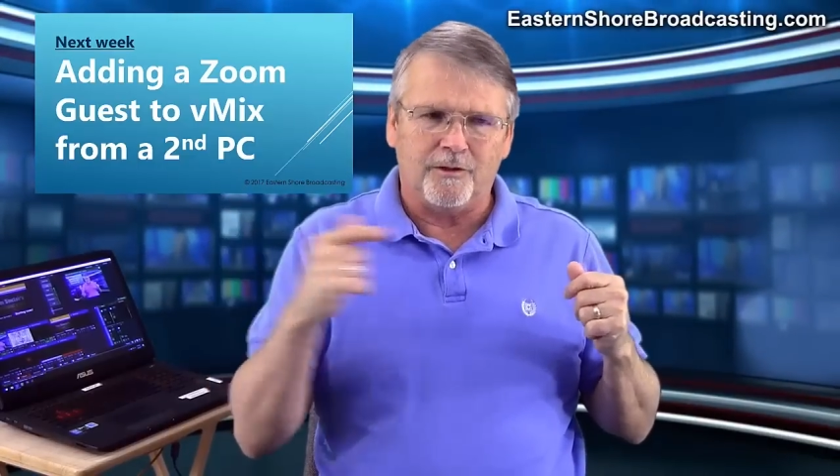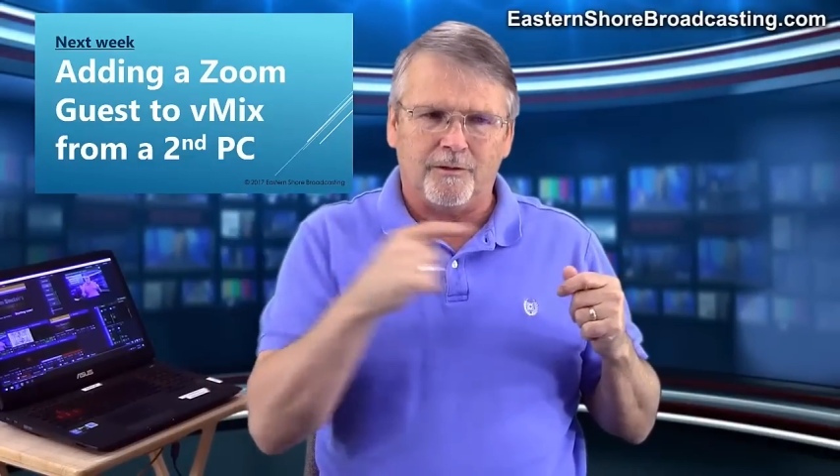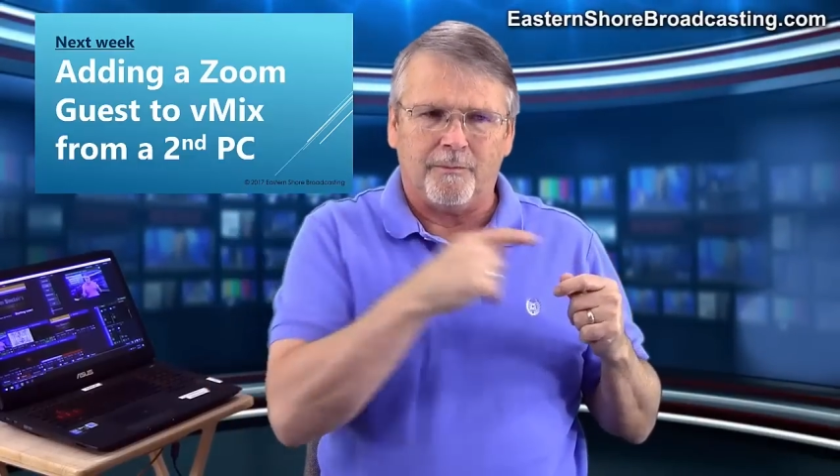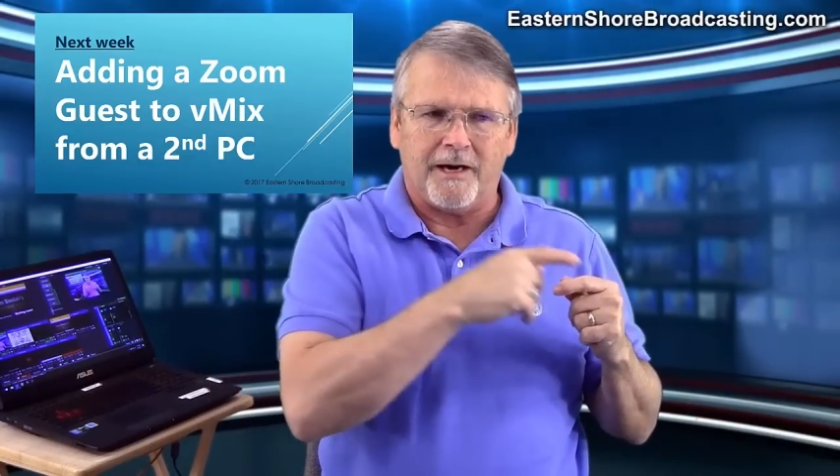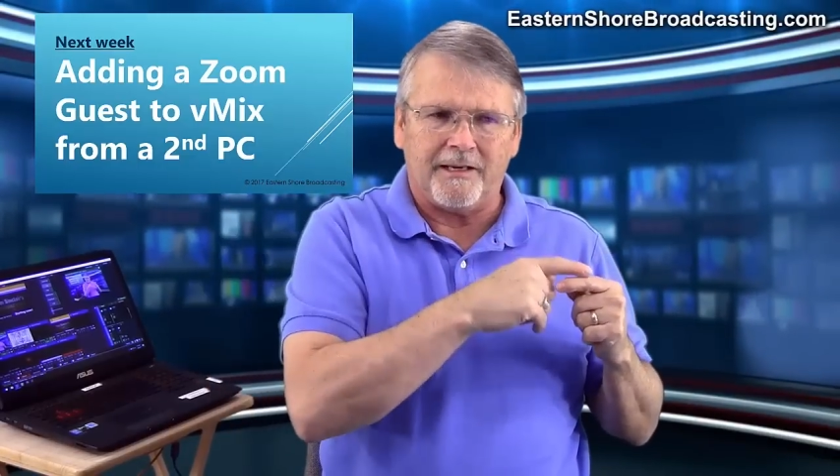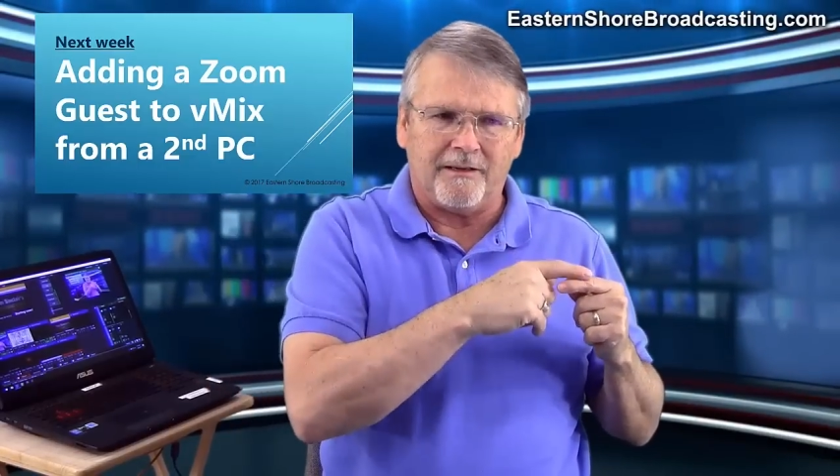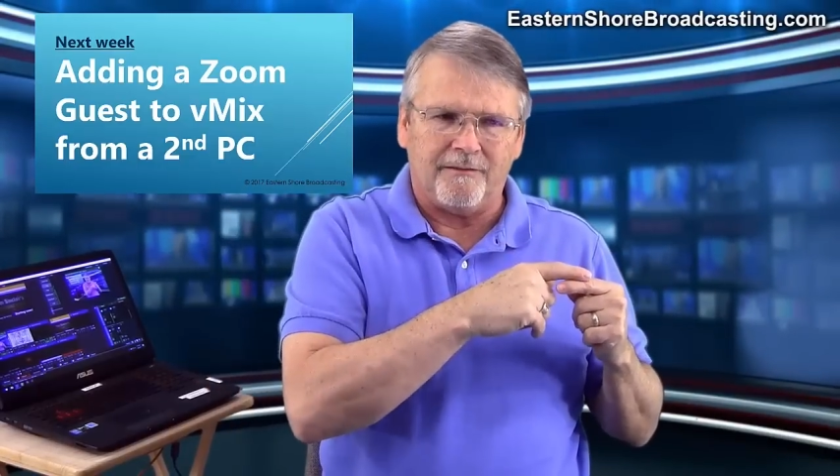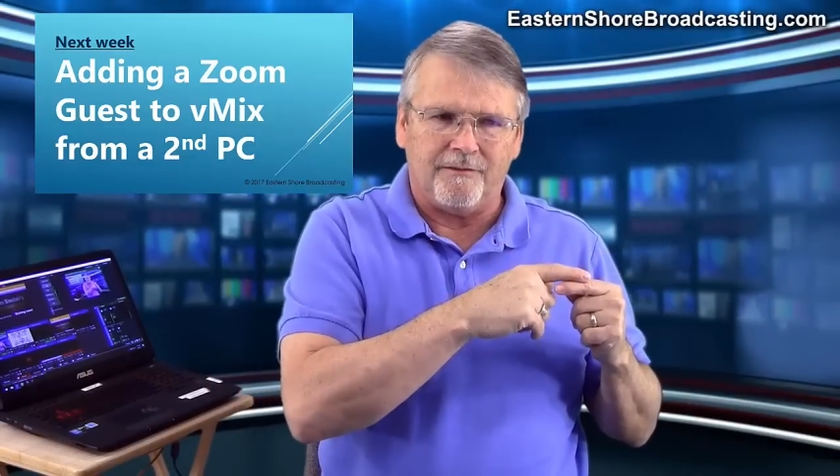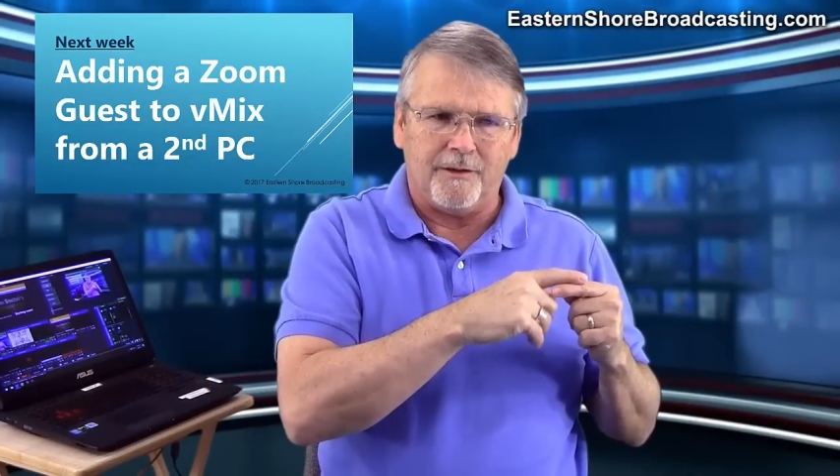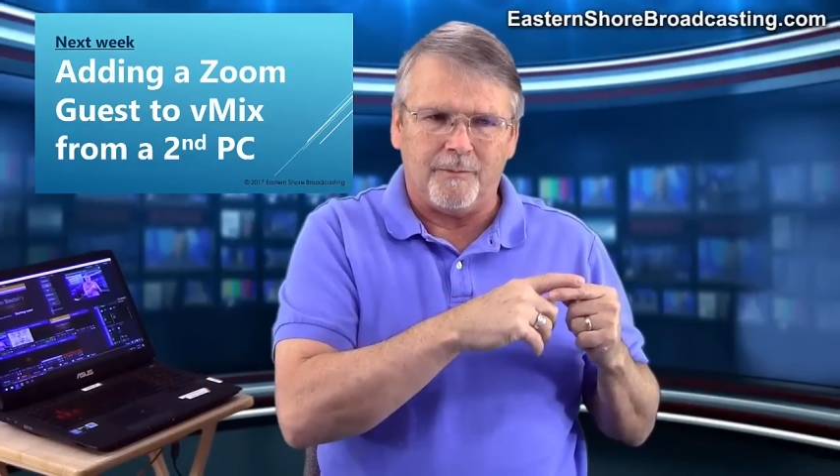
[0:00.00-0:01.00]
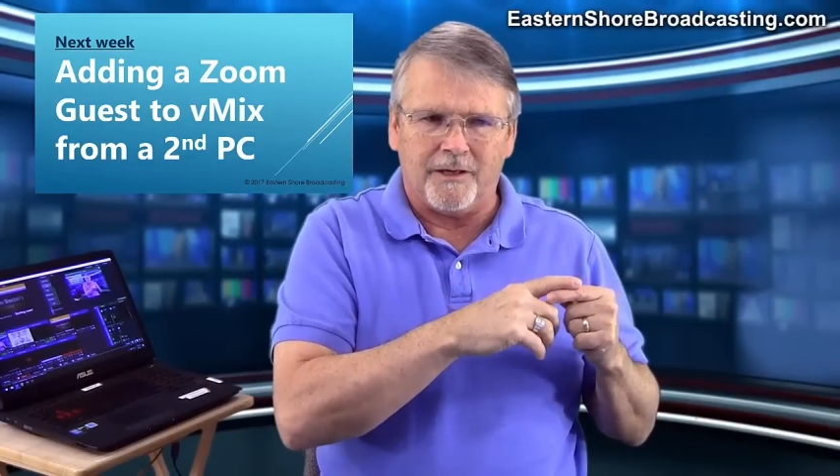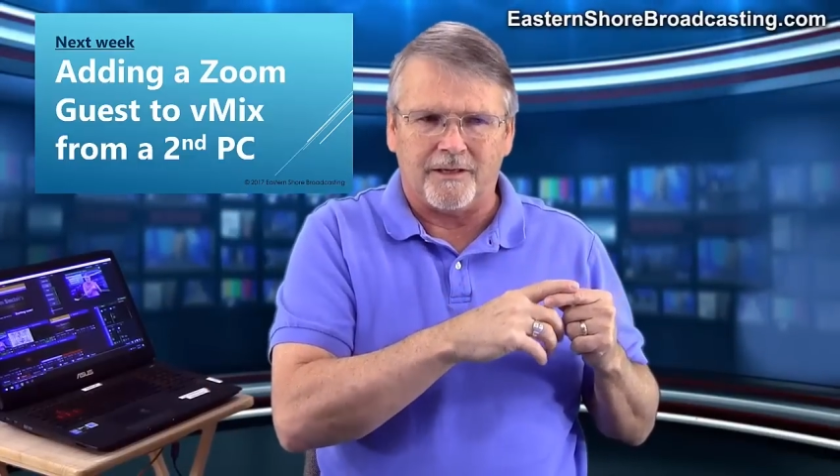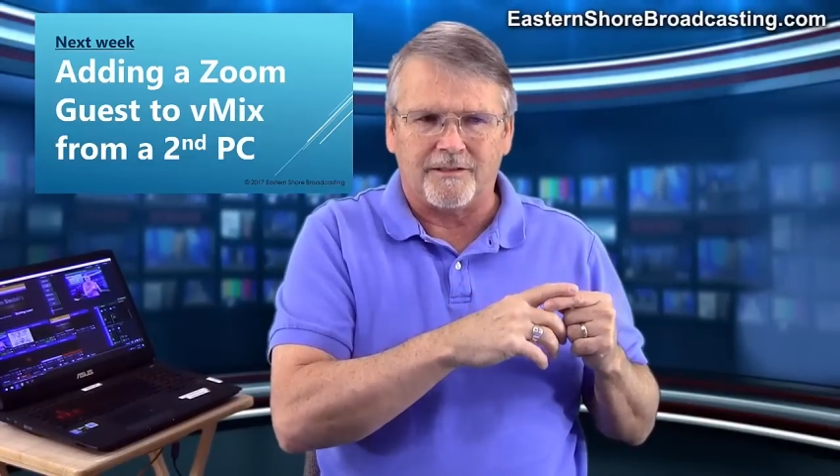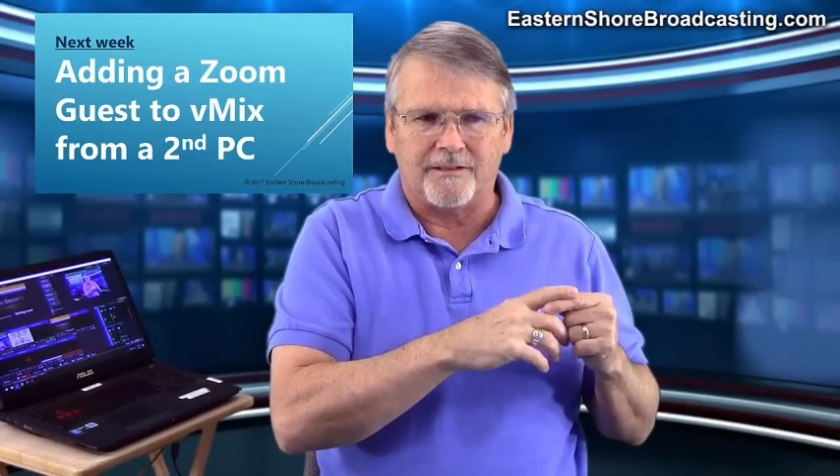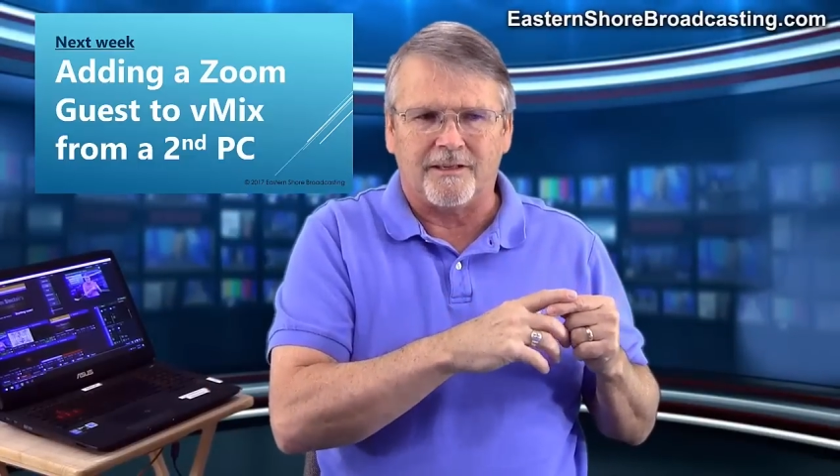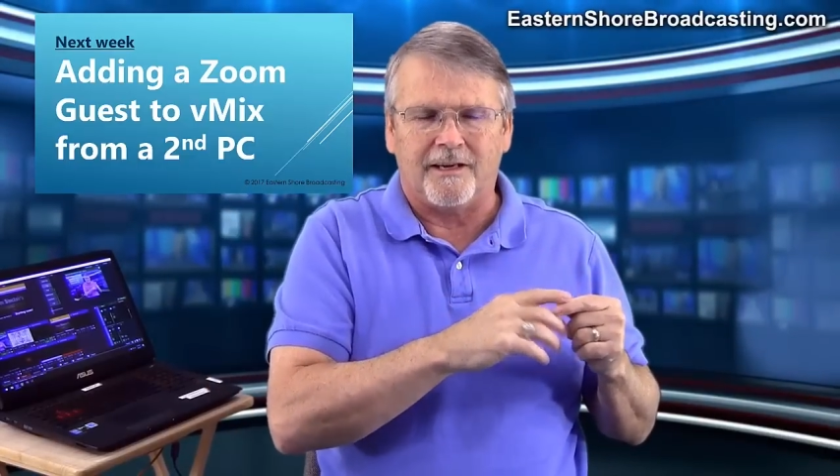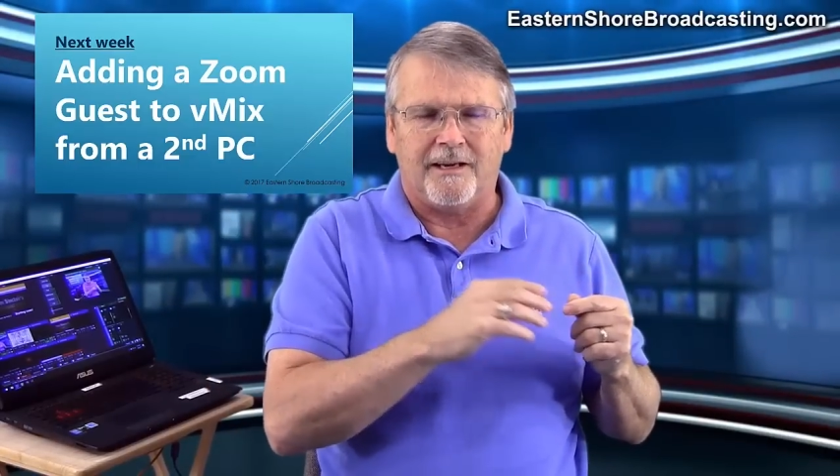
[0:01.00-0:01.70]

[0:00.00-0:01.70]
to the mic in vMix